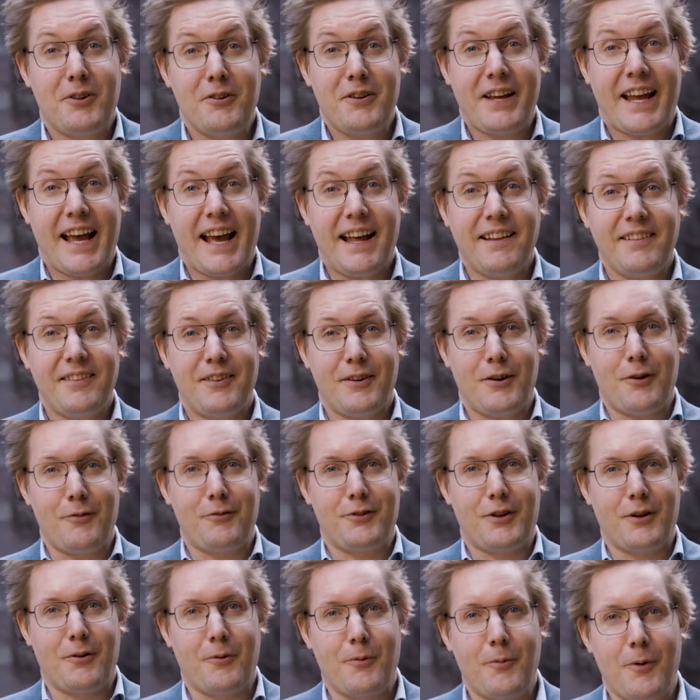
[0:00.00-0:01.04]
to the end
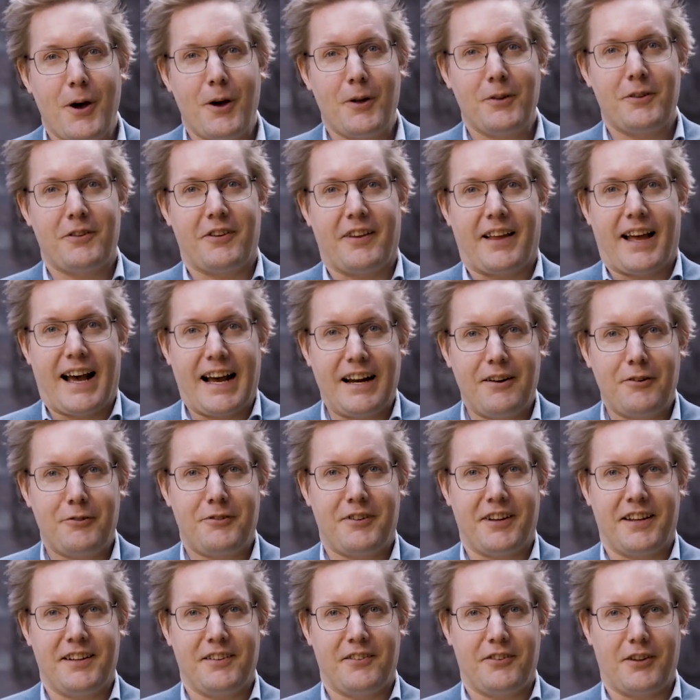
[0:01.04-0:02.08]
of the World Hydrogen